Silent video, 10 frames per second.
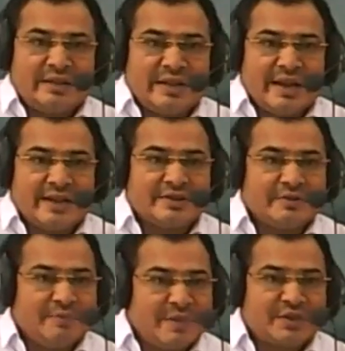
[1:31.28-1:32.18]
the
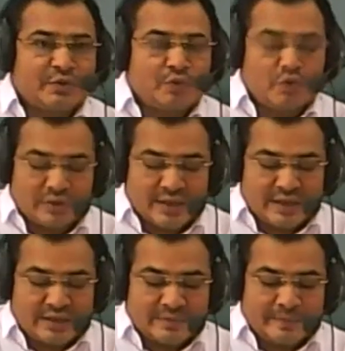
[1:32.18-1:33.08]
achievements was
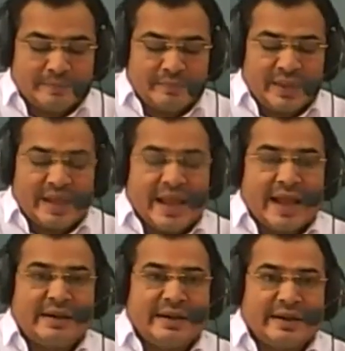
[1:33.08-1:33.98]
that
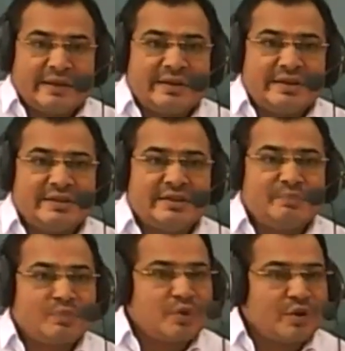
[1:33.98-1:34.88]
an increase in
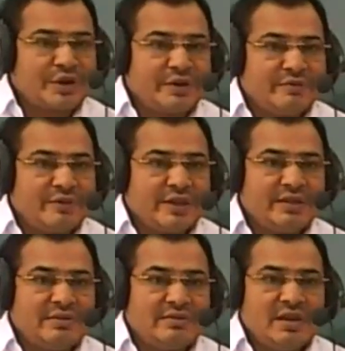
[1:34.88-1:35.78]
productivity.
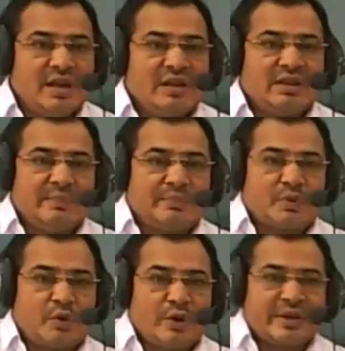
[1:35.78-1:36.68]
The
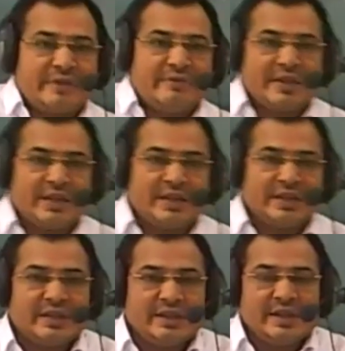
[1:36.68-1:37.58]
productivity,
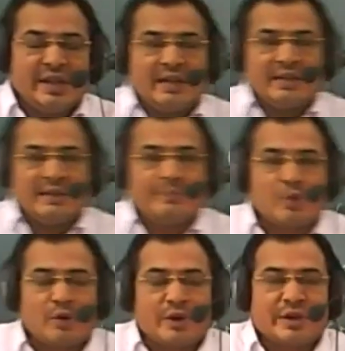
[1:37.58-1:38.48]
the
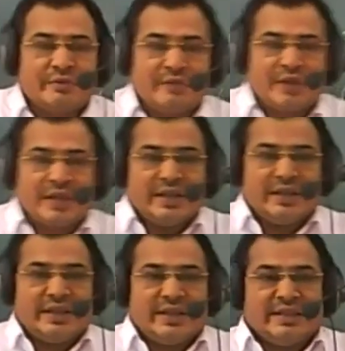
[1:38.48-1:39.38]
productivity
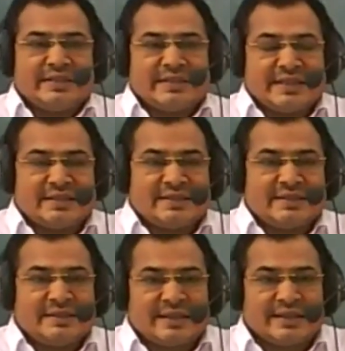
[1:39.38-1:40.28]
in sense
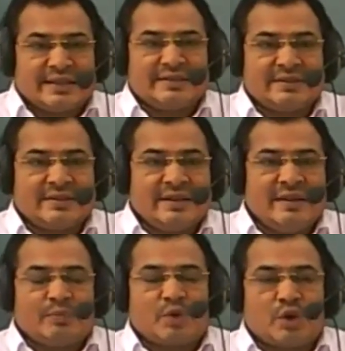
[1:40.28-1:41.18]
that is
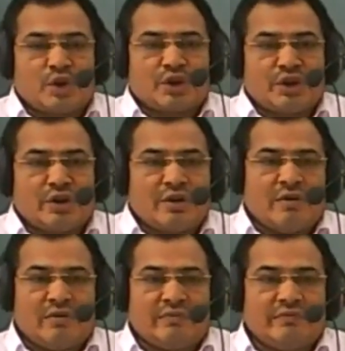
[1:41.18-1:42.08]
production of